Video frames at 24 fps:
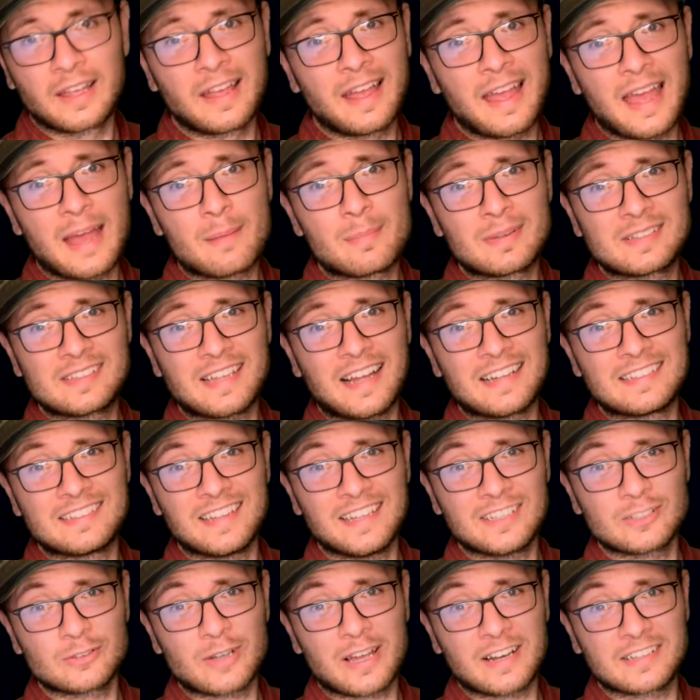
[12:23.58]
And besides,
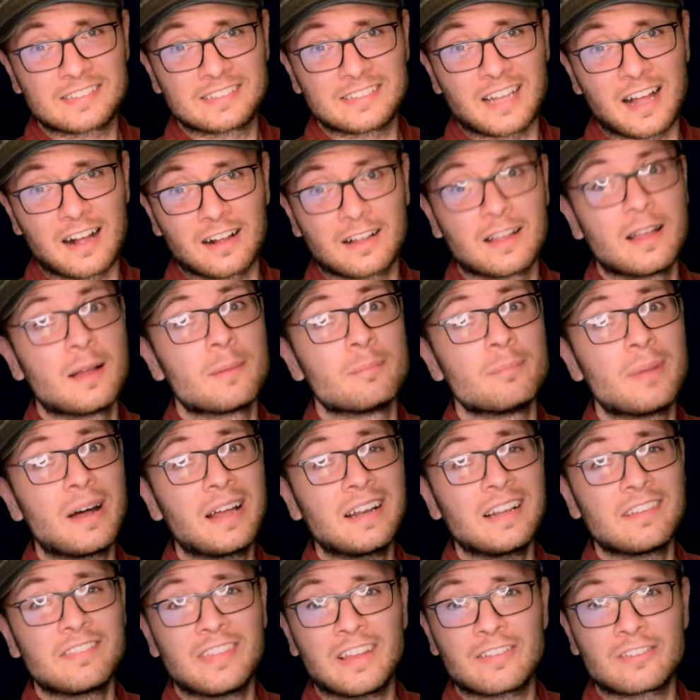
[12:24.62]
these are out of stock. But
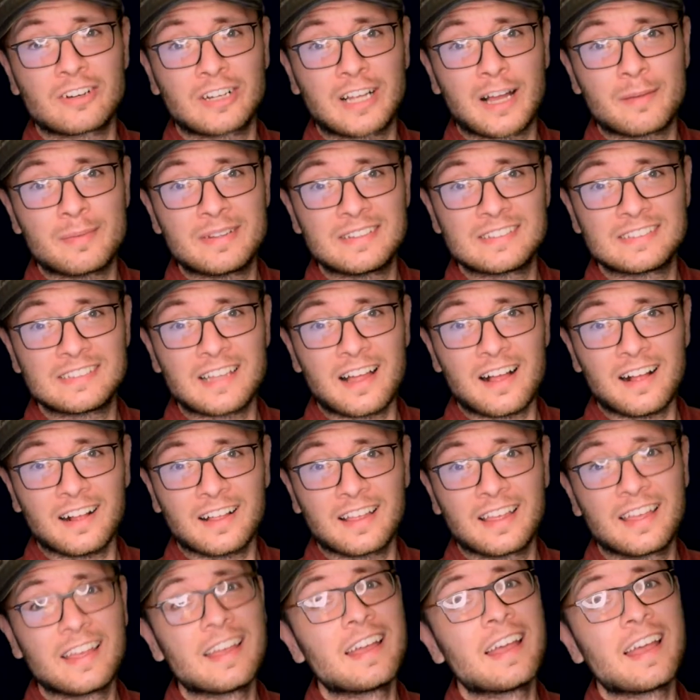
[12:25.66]
if they ever come in stock
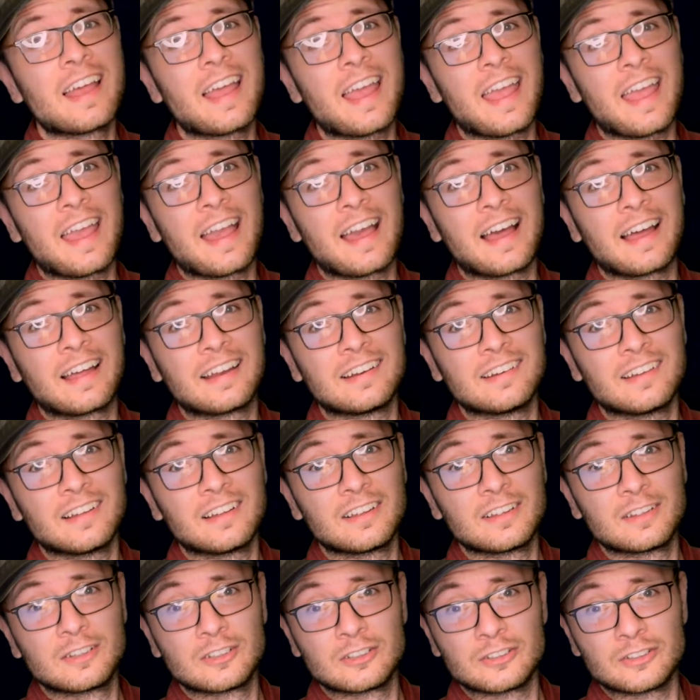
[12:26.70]
and
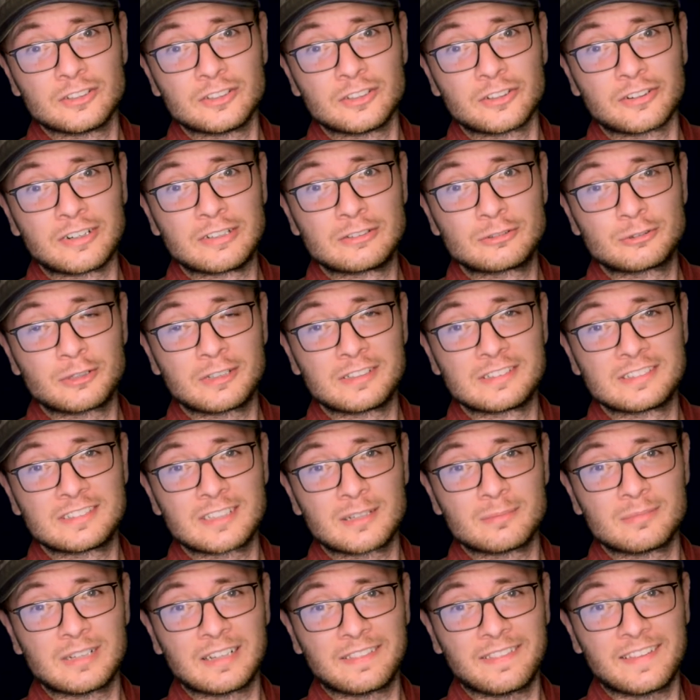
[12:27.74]
you're interested in
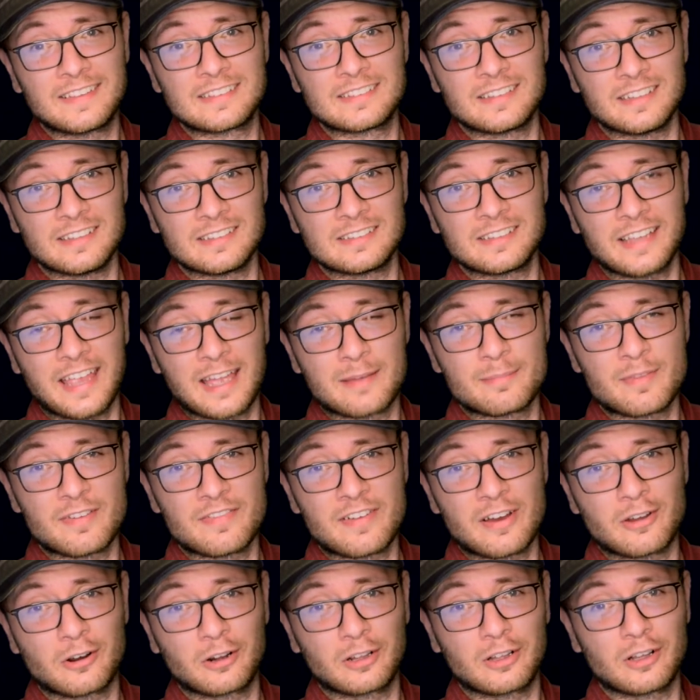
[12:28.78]
something like this, these can be
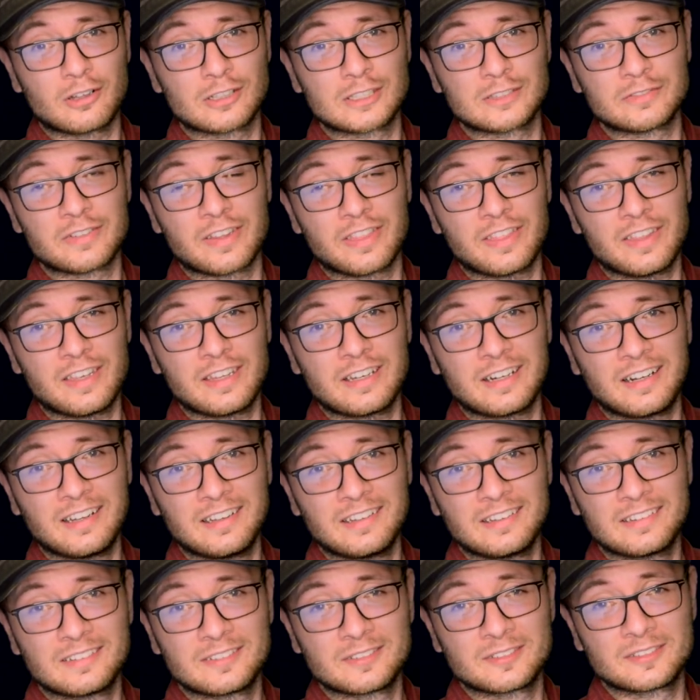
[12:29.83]
found on Cult of Athena.
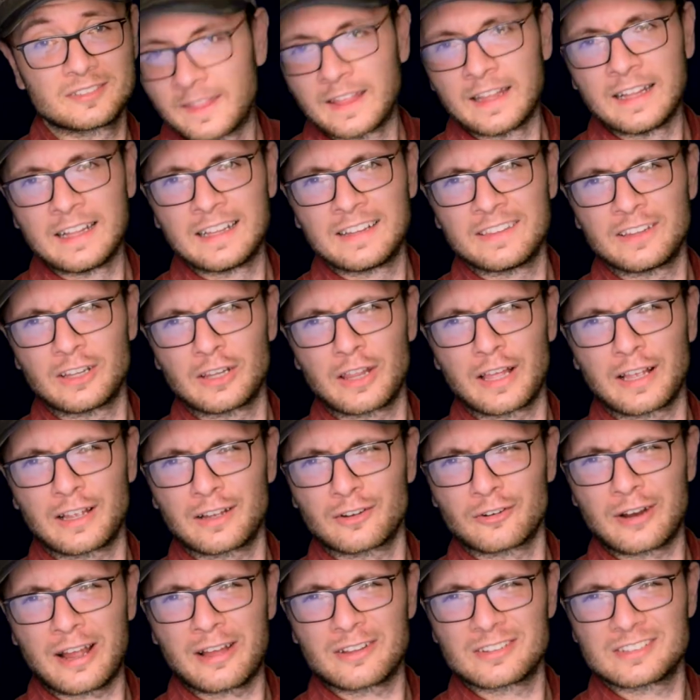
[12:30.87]
They're like
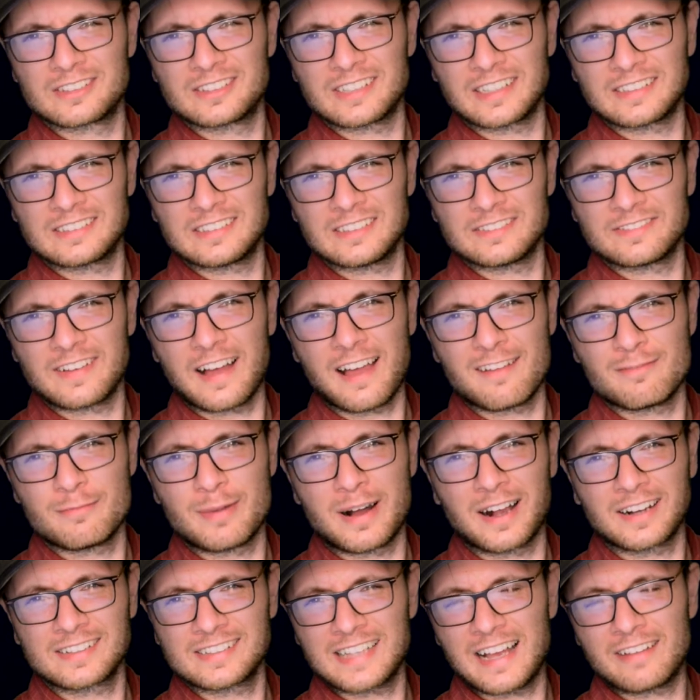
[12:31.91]
around 65
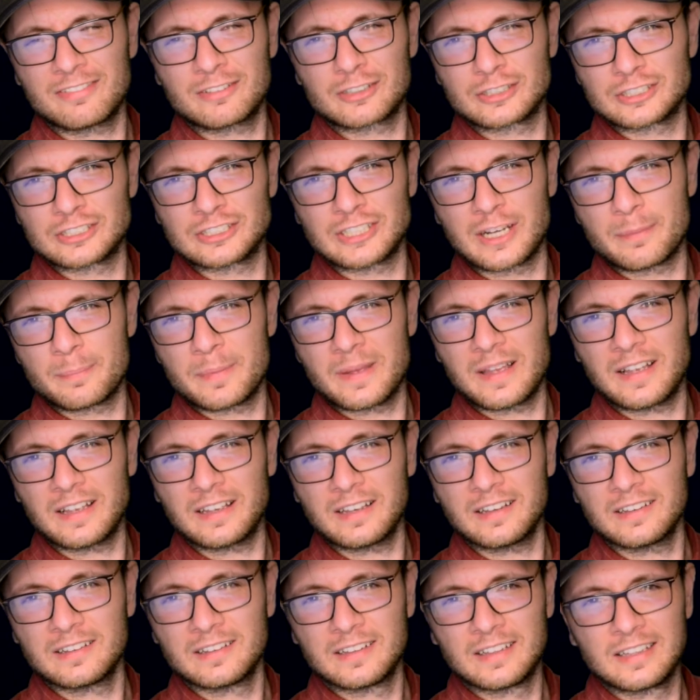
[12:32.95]
bucks after
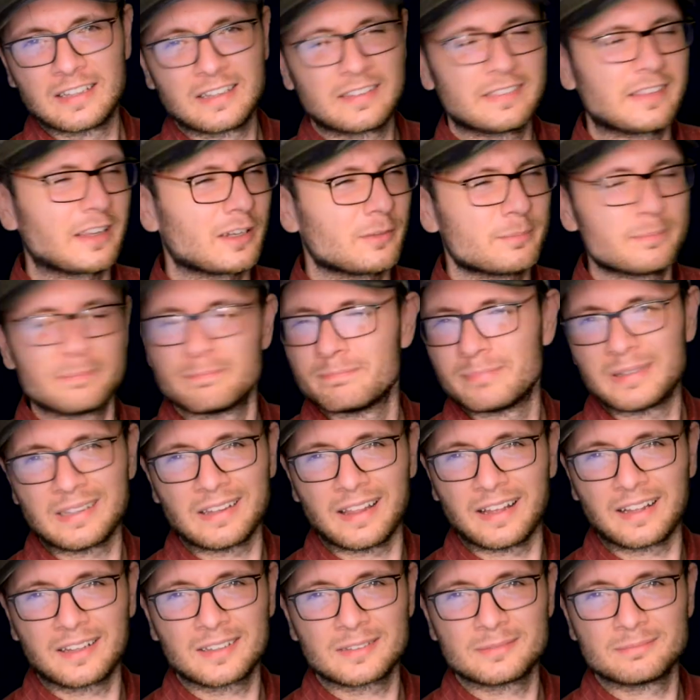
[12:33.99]
shipping. They'll be
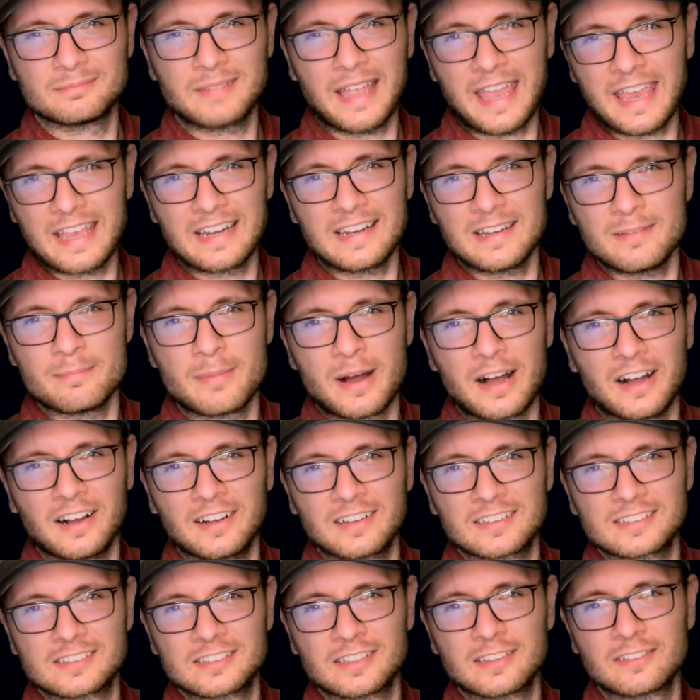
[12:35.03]
like 80
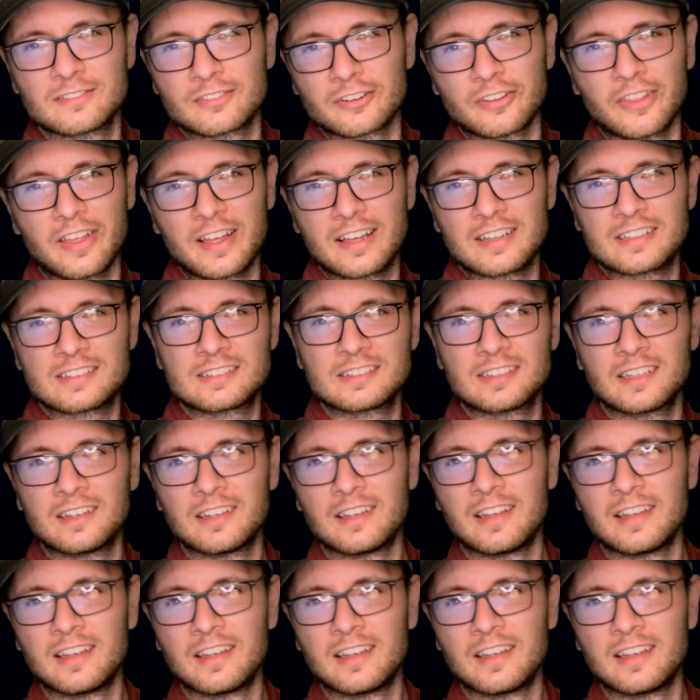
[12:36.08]
bucks for this.